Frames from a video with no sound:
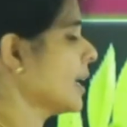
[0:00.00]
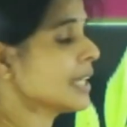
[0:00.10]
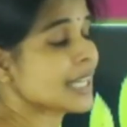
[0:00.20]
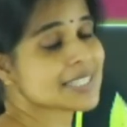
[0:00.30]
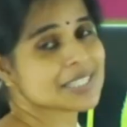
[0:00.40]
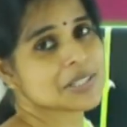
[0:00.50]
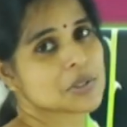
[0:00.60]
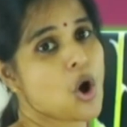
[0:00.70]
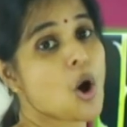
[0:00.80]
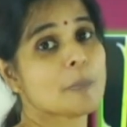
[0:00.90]
Next is
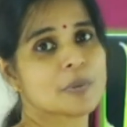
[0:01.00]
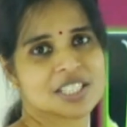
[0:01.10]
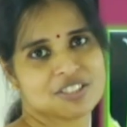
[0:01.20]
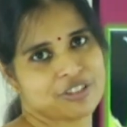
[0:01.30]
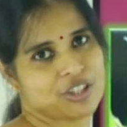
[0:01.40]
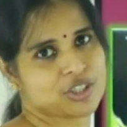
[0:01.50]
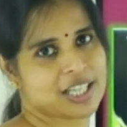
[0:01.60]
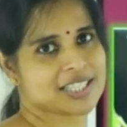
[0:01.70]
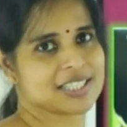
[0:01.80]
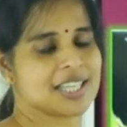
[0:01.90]
opposite
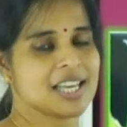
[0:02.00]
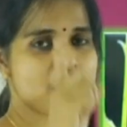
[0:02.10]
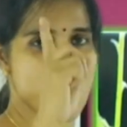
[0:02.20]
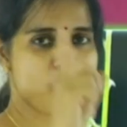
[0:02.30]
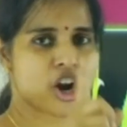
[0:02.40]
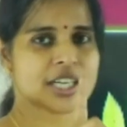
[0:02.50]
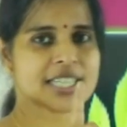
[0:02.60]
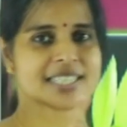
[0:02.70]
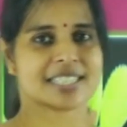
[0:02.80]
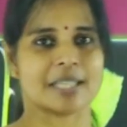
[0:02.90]
phyllotaxy. On
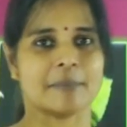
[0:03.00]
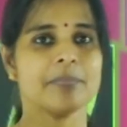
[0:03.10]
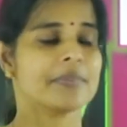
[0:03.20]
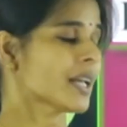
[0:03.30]
a stem,